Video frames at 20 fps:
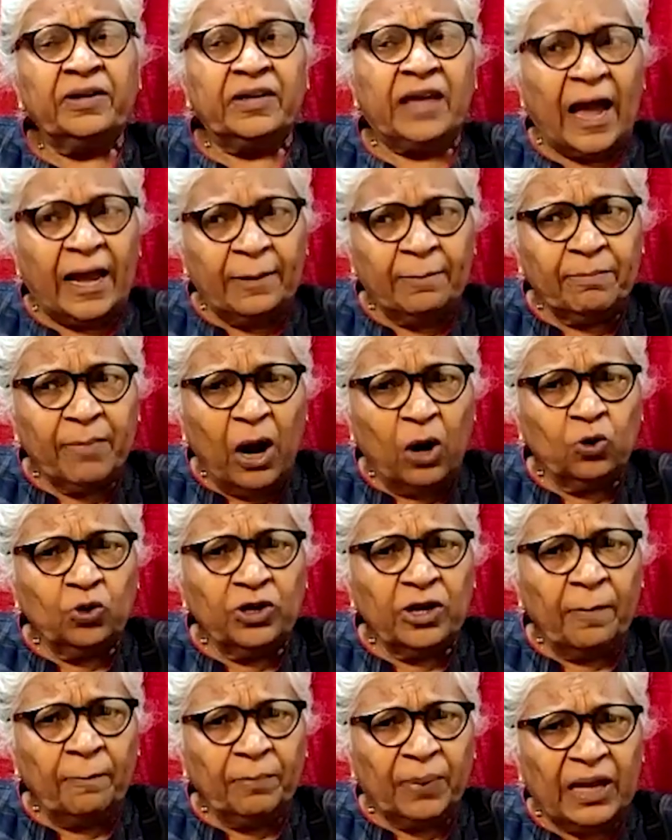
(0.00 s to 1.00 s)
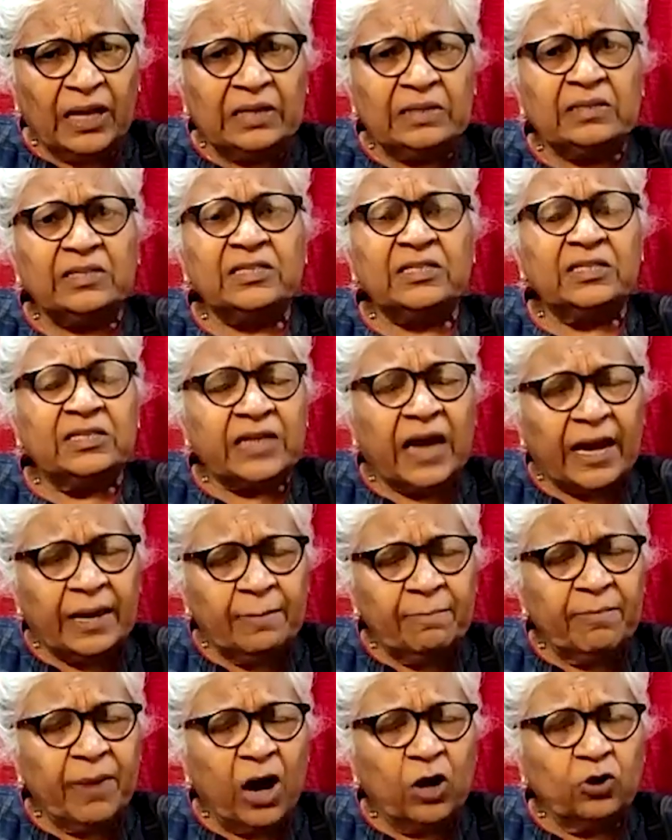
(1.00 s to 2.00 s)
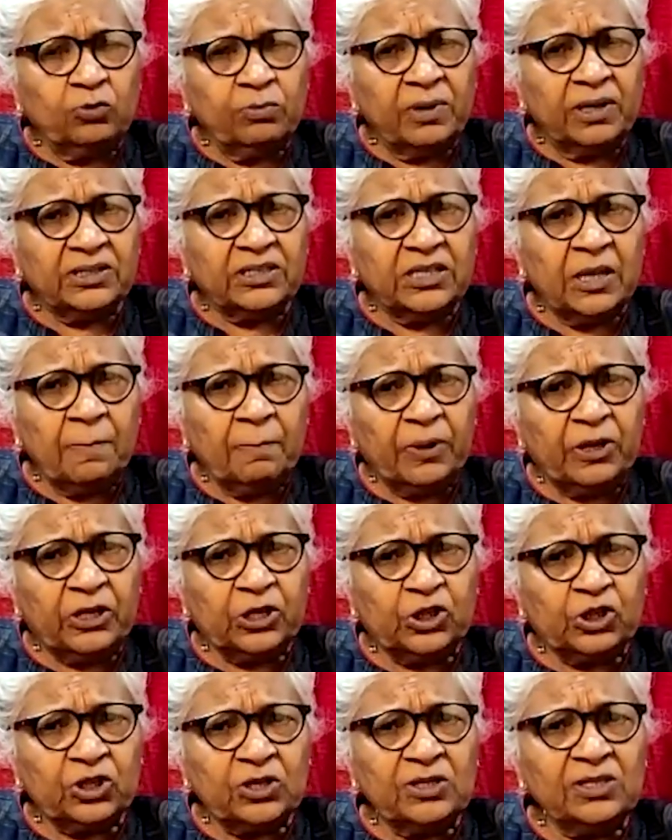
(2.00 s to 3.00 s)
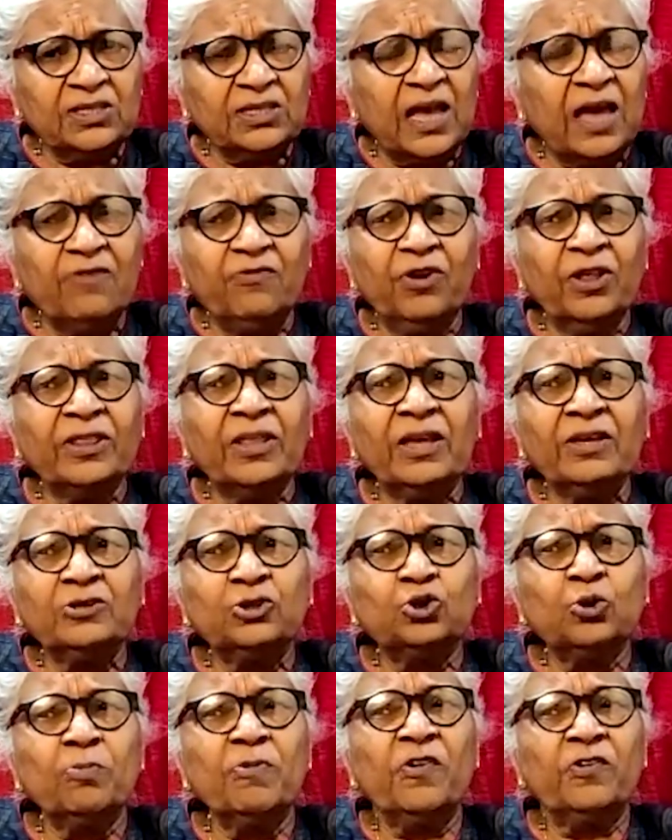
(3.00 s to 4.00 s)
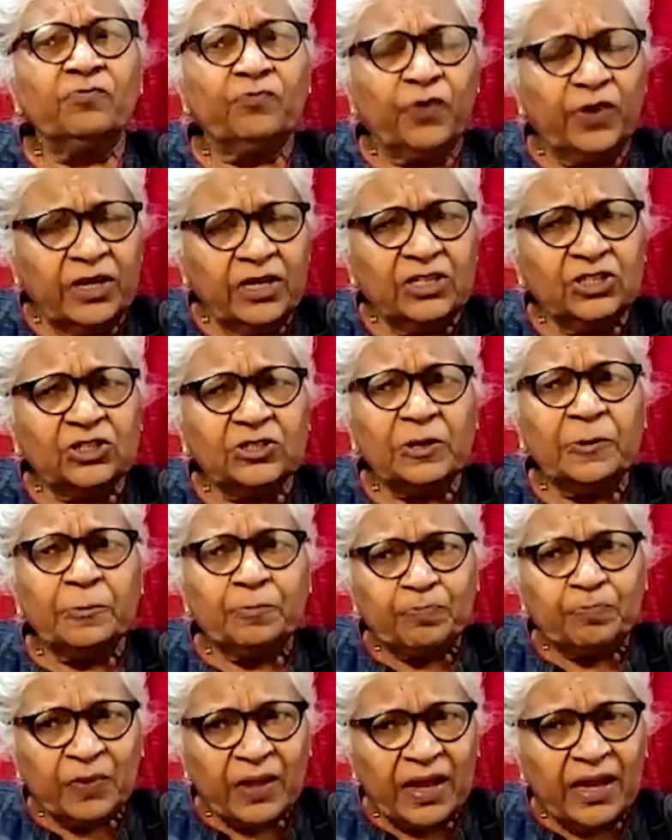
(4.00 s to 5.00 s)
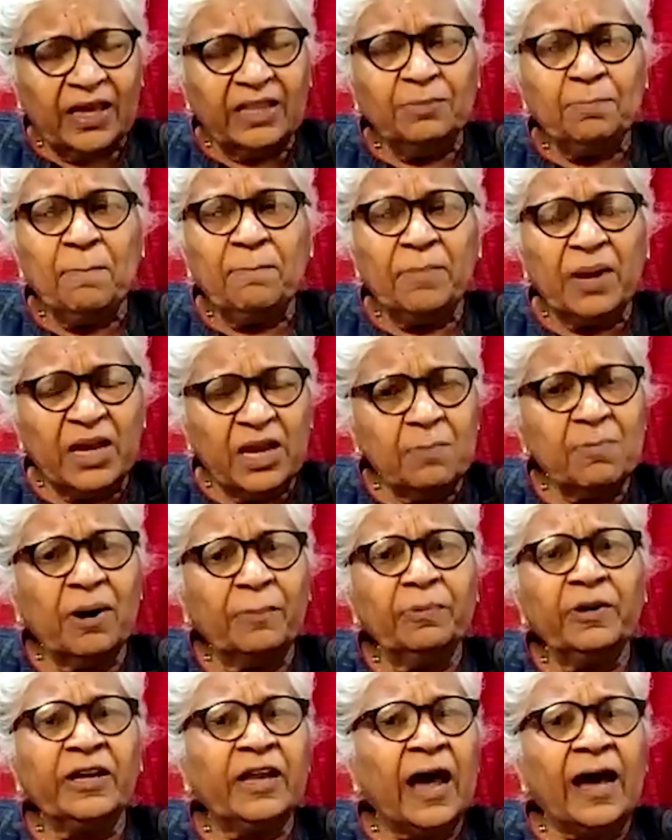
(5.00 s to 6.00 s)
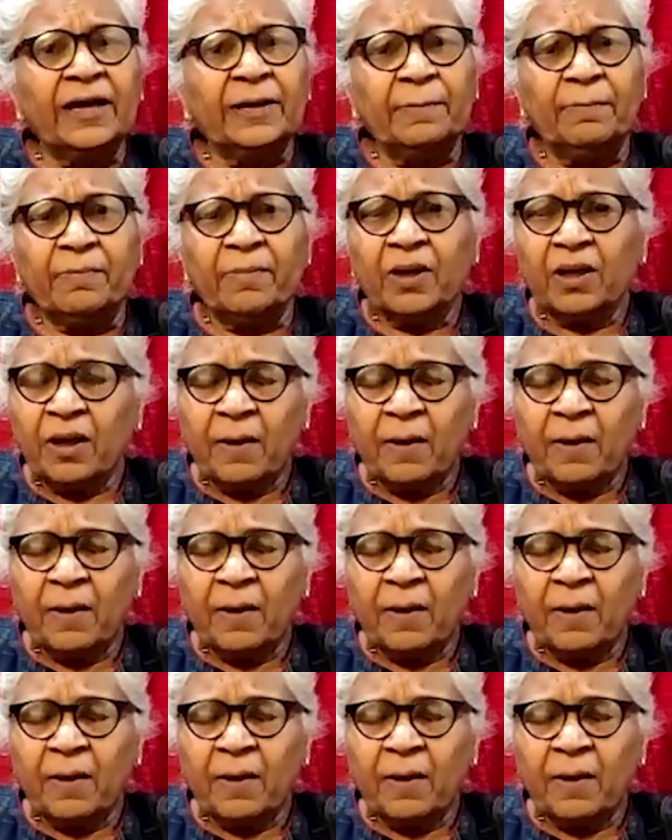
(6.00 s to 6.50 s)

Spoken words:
time bound appeals, time bound mercy petitions. Everything should be finished in minimum time.